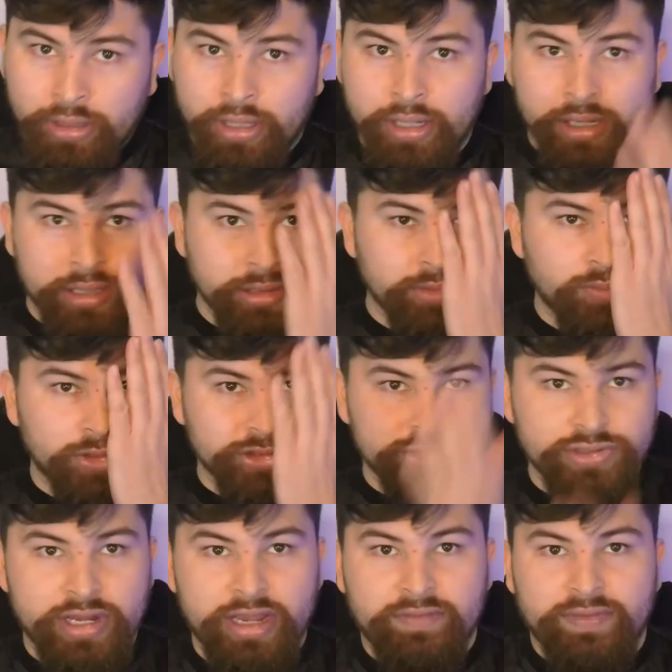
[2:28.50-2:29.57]
And then once
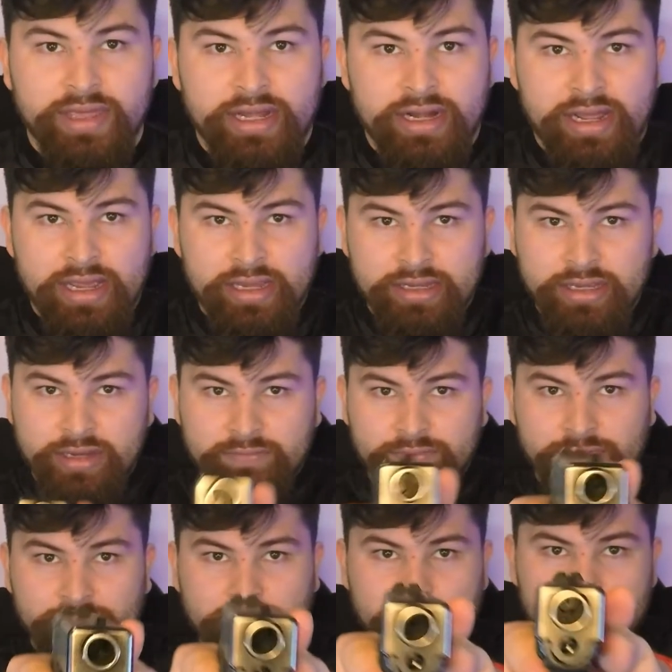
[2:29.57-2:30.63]
you have that eye
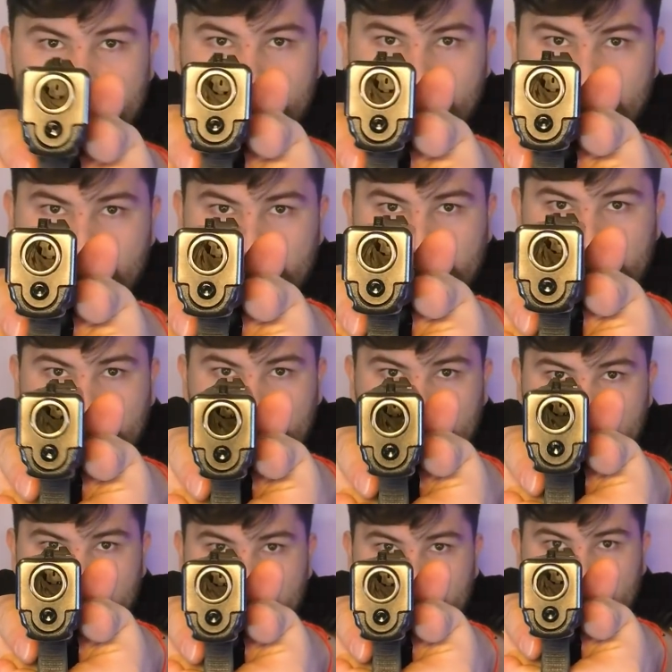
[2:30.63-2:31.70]
covered, going and
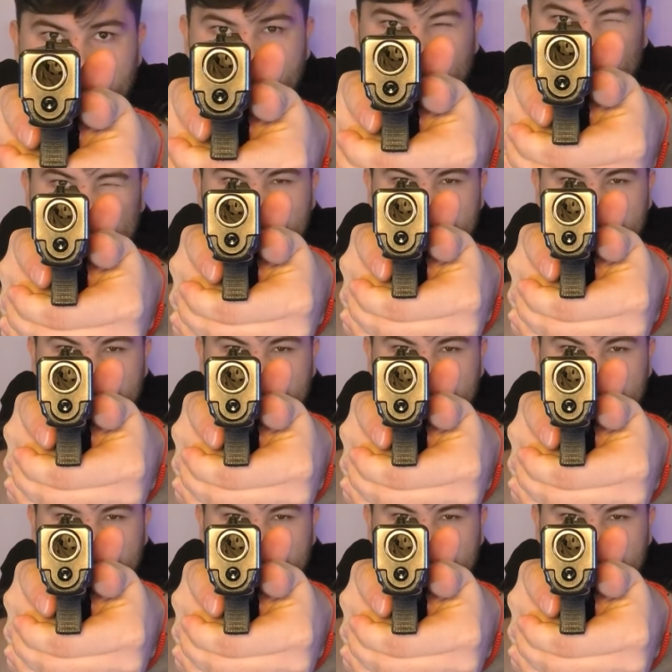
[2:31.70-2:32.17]
coming up, as you